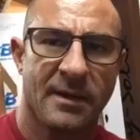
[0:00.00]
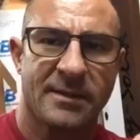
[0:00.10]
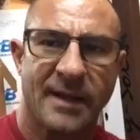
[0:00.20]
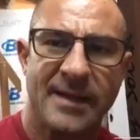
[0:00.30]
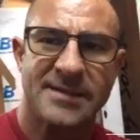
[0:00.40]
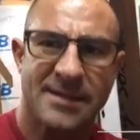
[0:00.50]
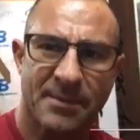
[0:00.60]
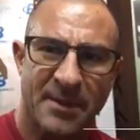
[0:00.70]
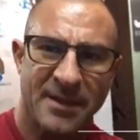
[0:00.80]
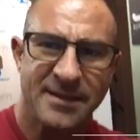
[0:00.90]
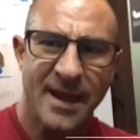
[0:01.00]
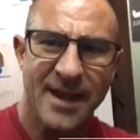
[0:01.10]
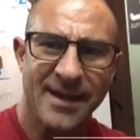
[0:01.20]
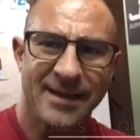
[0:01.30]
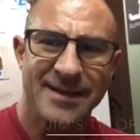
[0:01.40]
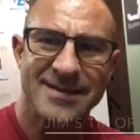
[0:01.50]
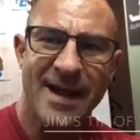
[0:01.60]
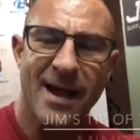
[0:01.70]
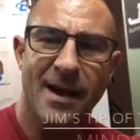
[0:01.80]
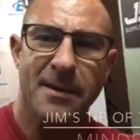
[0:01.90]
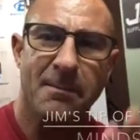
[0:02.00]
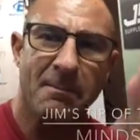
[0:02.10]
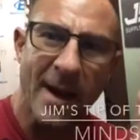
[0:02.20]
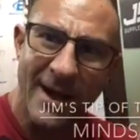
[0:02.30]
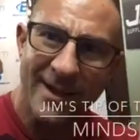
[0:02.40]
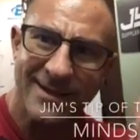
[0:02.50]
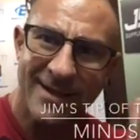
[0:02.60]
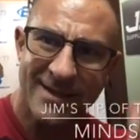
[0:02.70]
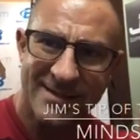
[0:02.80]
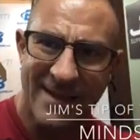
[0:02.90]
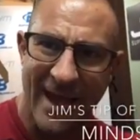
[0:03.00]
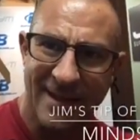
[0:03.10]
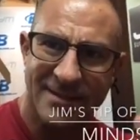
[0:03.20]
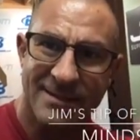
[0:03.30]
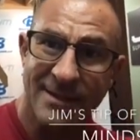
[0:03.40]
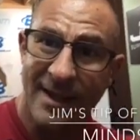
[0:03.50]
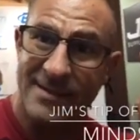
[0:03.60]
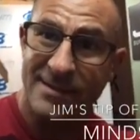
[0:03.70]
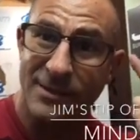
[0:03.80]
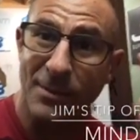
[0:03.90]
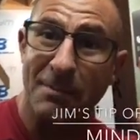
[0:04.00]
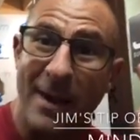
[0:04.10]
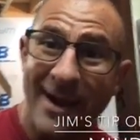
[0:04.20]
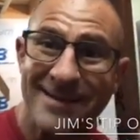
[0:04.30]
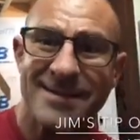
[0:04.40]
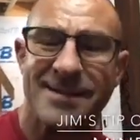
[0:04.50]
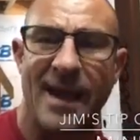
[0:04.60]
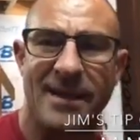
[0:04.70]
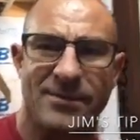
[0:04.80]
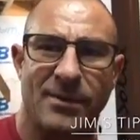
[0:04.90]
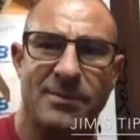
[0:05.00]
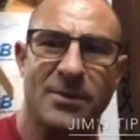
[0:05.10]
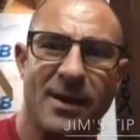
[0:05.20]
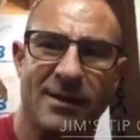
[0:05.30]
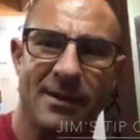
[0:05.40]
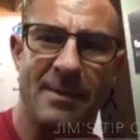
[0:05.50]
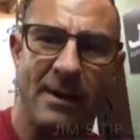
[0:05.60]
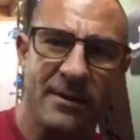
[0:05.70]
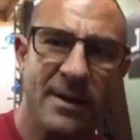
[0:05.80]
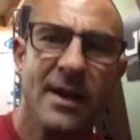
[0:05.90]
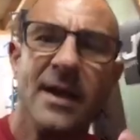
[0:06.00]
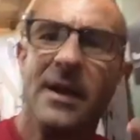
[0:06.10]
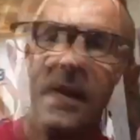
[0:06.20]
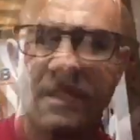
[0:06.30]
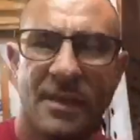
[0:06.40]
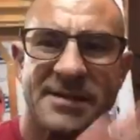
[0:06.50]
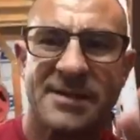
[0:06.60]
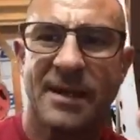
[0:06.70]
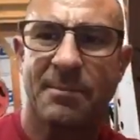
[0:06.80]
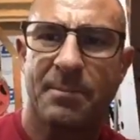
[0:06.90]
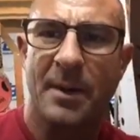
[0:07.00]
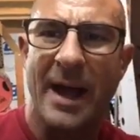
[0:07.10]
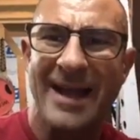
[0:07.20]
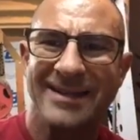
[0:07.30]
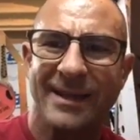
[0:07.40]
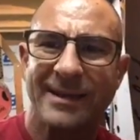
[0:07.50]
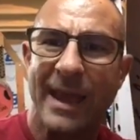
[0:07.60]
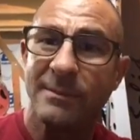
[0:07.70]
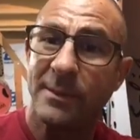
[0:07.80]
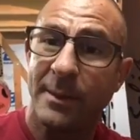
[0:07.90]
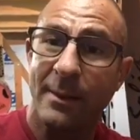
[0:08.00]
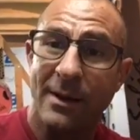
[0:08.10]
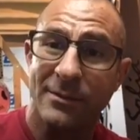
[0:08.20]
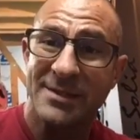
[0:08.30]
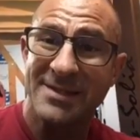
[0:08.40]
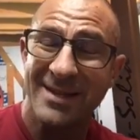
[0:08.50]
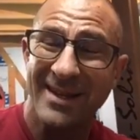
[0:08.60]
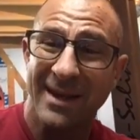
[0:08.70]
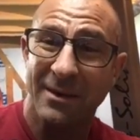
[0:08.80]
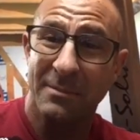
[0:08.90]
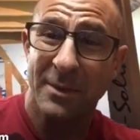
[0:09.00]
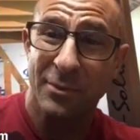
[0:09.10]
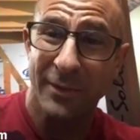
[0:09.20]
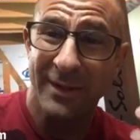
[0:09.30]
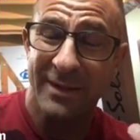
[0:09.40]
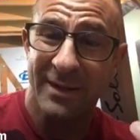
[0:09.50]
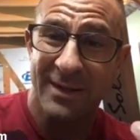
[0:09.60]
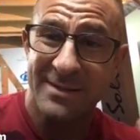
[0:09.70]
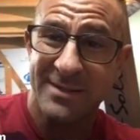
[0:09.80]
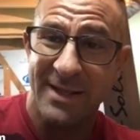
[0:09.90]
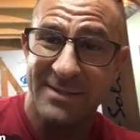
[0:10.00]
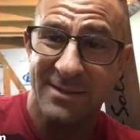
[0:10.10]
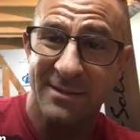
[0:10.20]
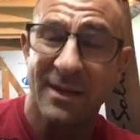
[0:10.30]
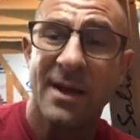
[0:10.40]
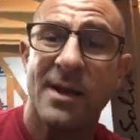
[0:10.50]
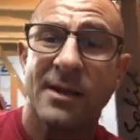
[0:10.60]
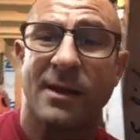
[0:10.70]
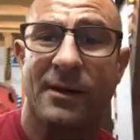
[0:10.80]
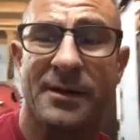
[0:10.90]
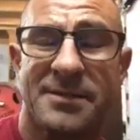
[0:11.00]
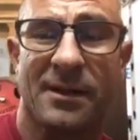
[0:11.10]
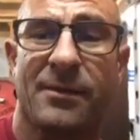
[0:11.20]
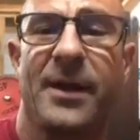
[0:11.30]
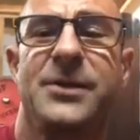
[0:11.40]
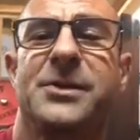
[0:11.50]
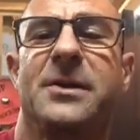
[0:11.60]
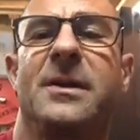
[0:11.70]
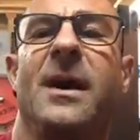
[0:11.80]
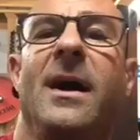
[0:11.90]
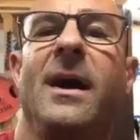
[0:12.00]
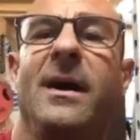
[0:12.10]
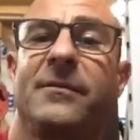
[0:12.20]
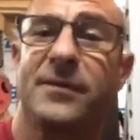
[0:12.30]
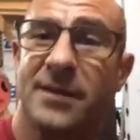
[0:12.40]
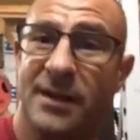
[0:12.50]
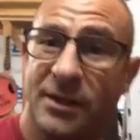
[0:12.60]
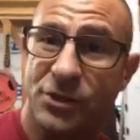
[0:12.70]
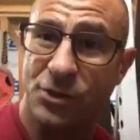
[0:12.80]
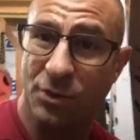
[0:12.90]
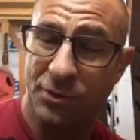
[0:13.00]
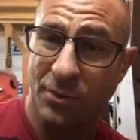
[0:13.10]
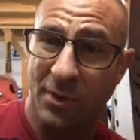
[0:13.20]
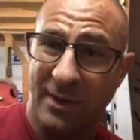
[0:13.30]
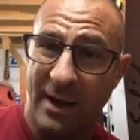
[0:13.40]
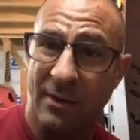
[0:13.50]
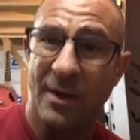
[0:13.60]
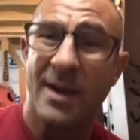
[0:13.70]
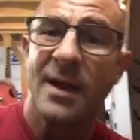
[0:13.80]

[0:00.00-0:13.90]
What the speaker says: Today's tip of the day is on mindsets. Yes, your mindset is what I'm talking about. And this tip idea came to me while I was sitting here in between sets and cardiac acceleration for today's shoulder workout.